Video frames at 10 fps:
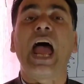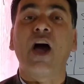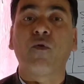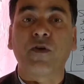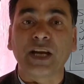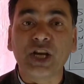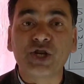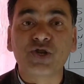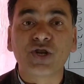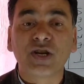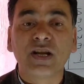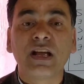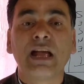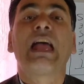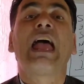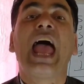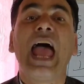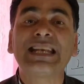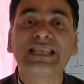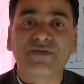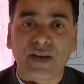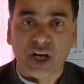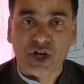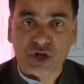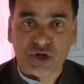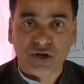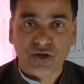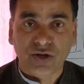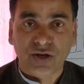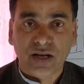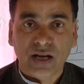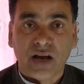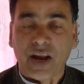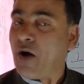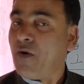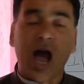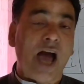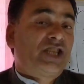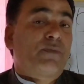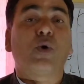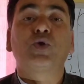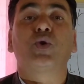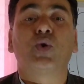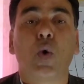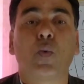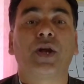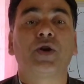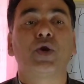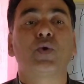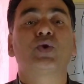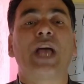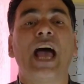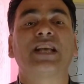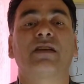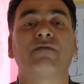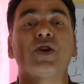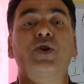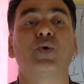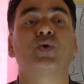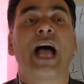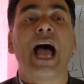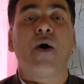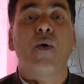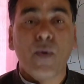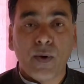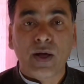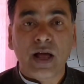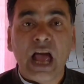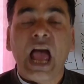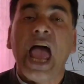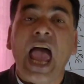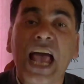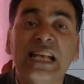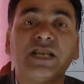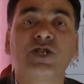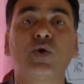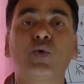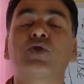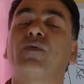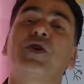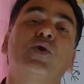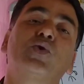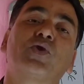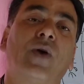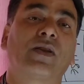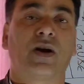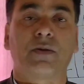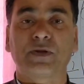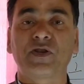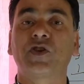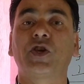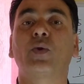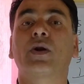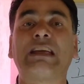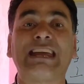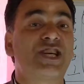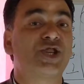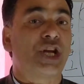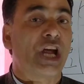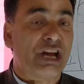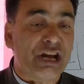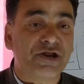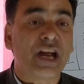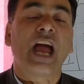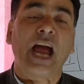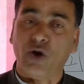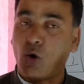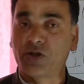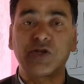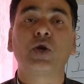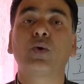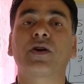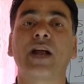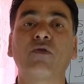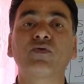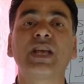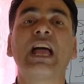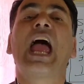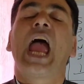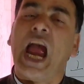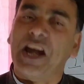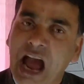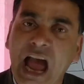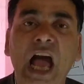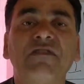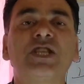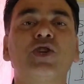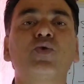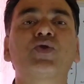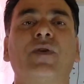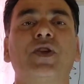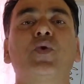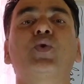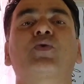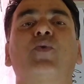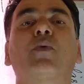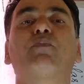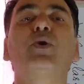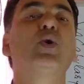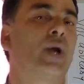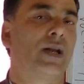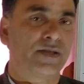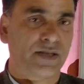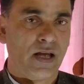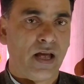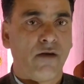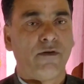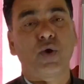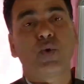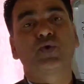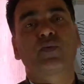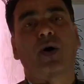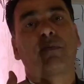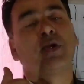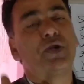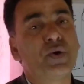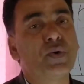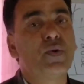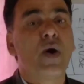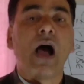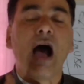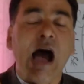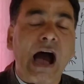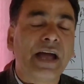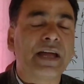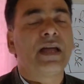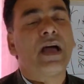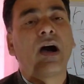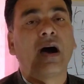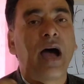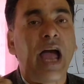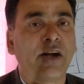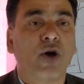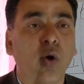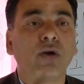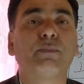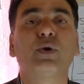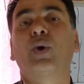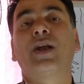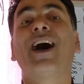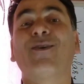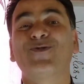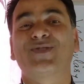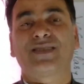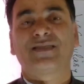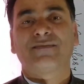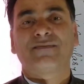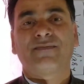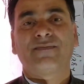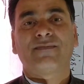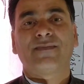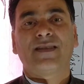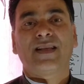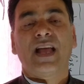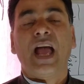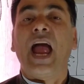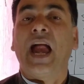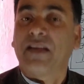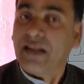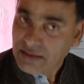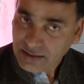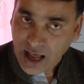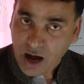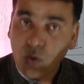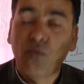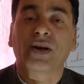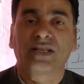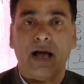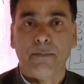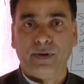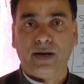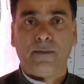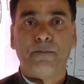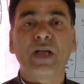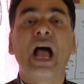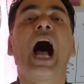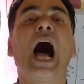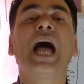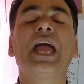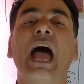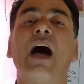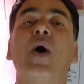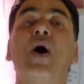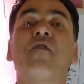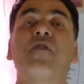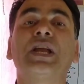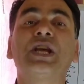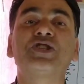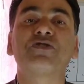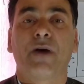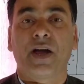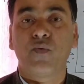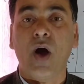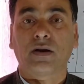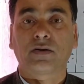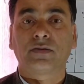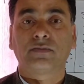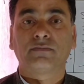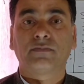Have finished, has finished. Now, I suppose you know when to use has and when to use have. Has is used when you use it for third person singular, he, she, it and all singular nouns. And have is used when you use it for plurals, when you use it for you, I uh, and all plural nouns. And now, for example, I have finished my work